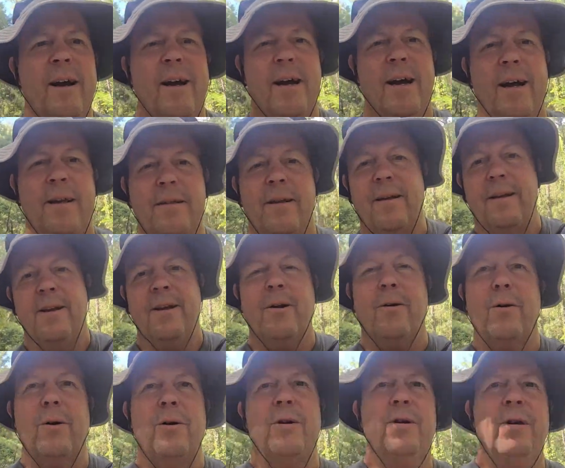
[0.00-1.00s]
And, you
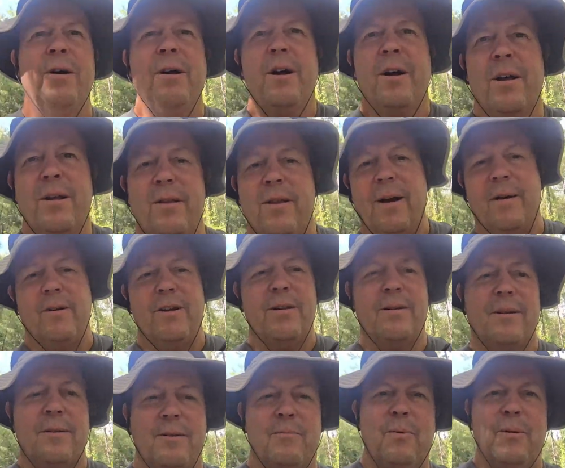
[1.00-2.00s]
know,
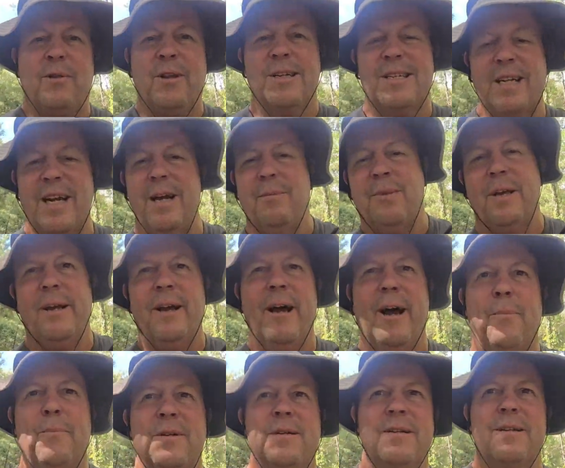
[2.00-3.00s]
the same thing
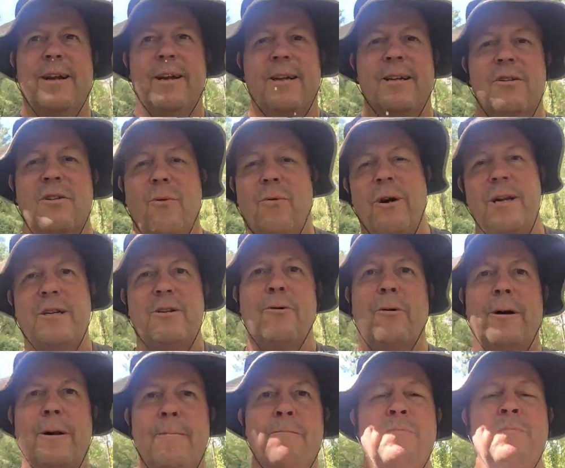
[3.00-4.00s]
happens like in
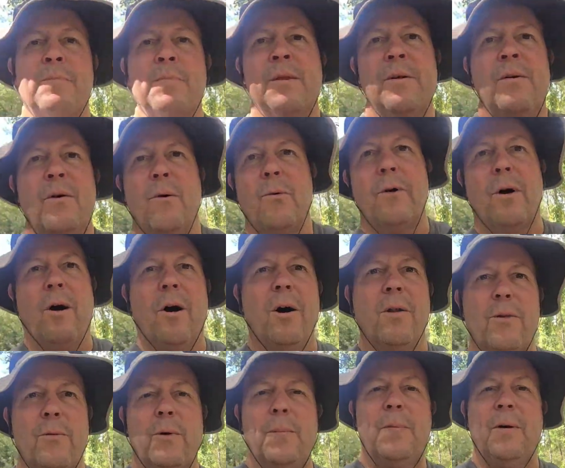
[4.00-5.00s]
2020, where all
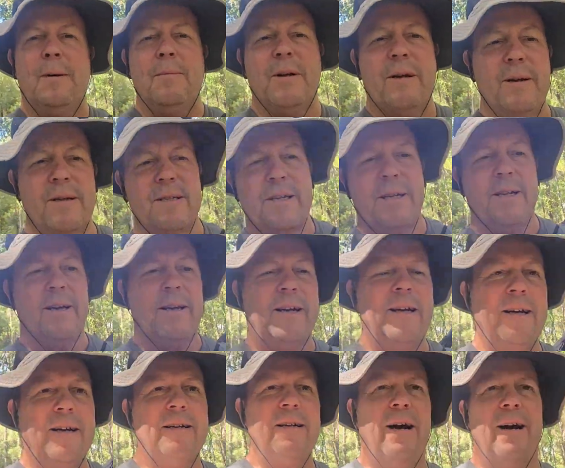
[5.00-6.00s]
the Republicans get
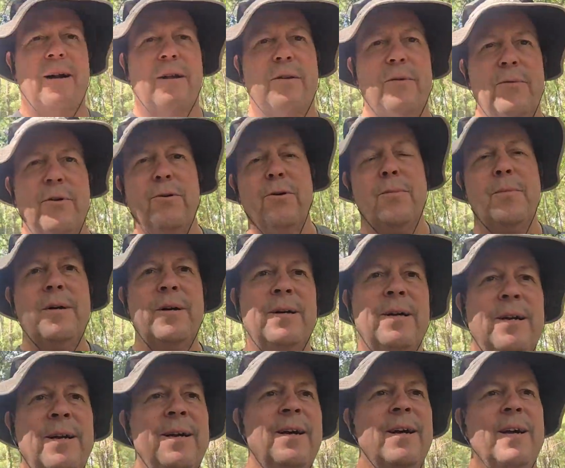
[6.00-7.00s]
kicked out of the room,
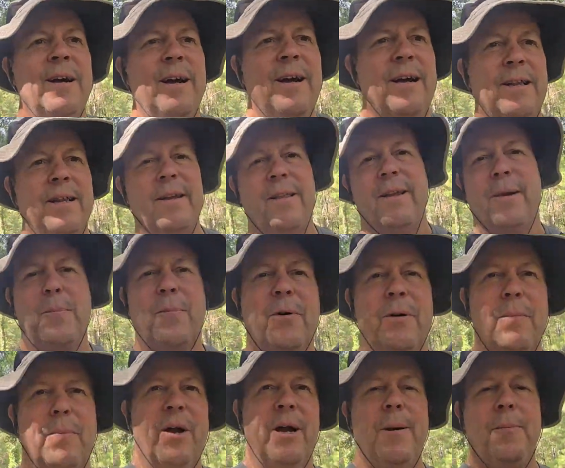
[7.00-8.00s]
and then they
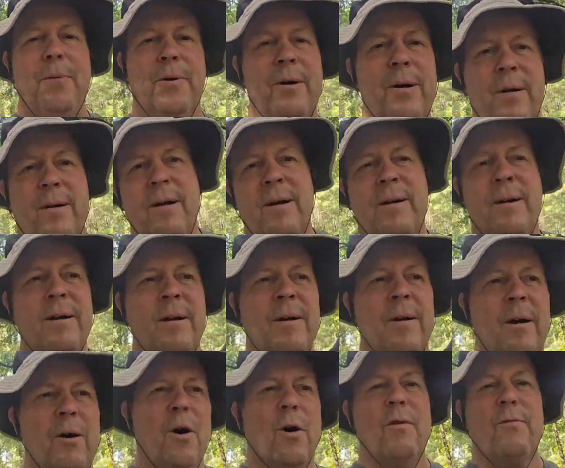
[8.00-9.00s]
put paper
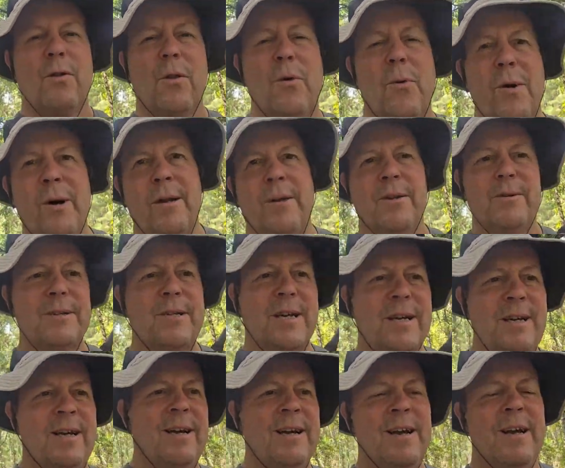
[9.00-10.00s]
over the
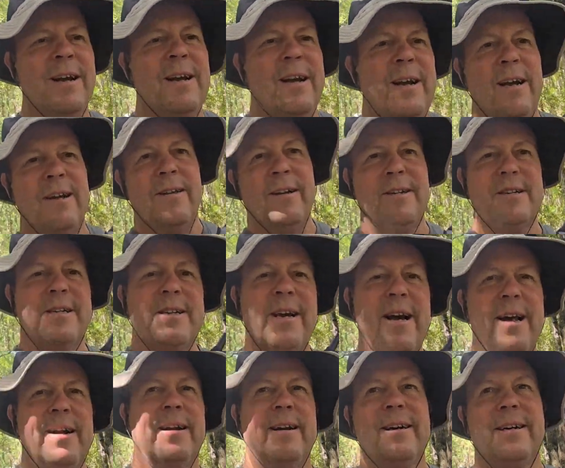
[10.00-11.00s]
windows, and they're
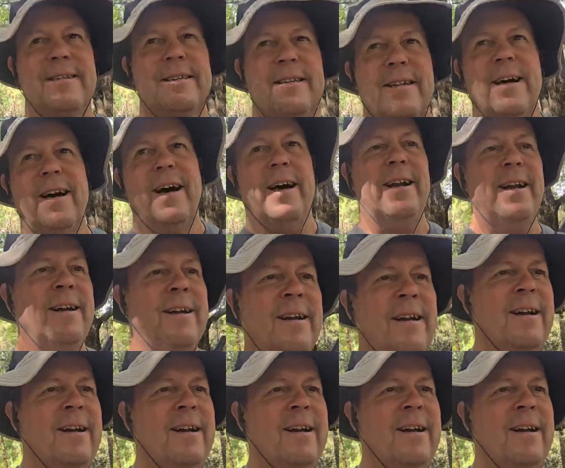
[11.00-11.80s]
standing outside